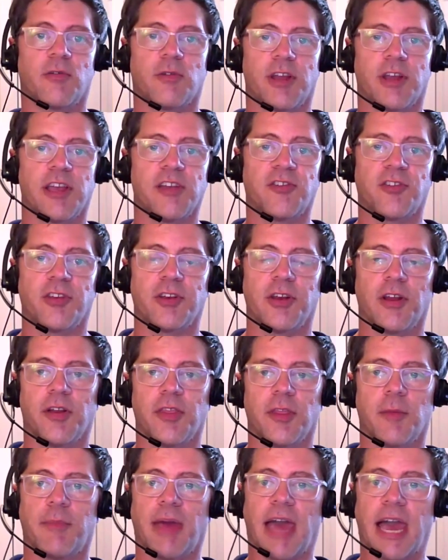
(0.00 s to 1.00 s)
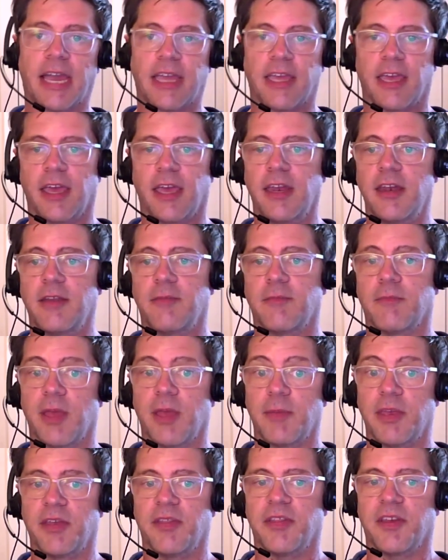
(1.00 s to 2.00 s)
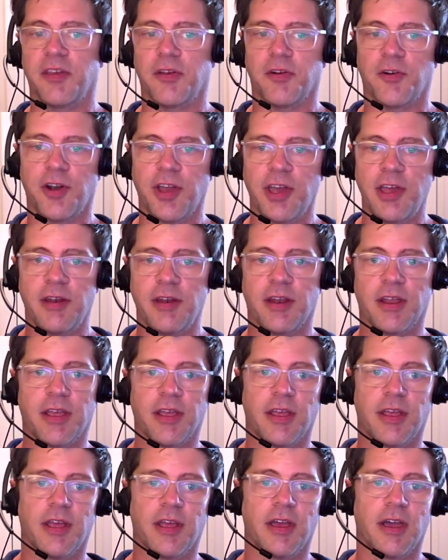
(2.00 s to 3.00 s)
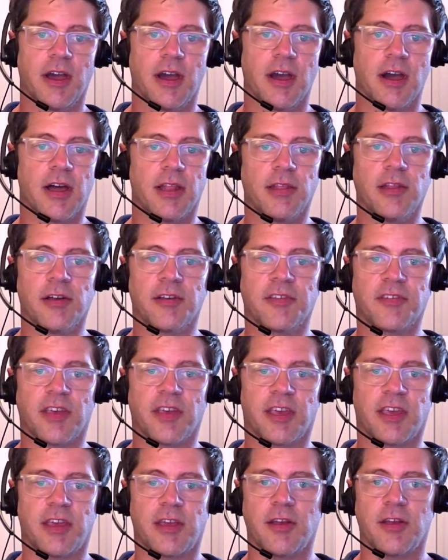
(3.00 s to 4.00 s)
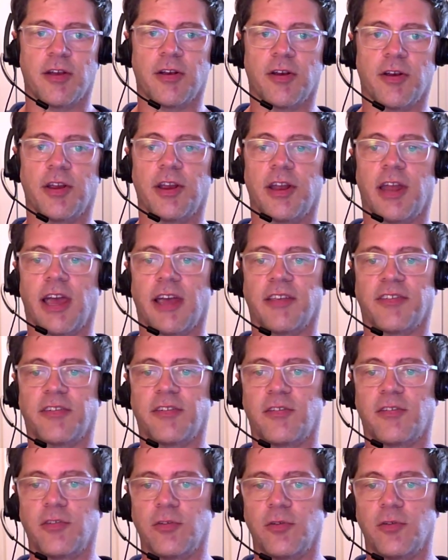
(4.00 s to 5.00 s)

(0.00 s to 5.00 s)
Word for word: degradation on the back end, maybe in the internet. Uh, looks like here it has to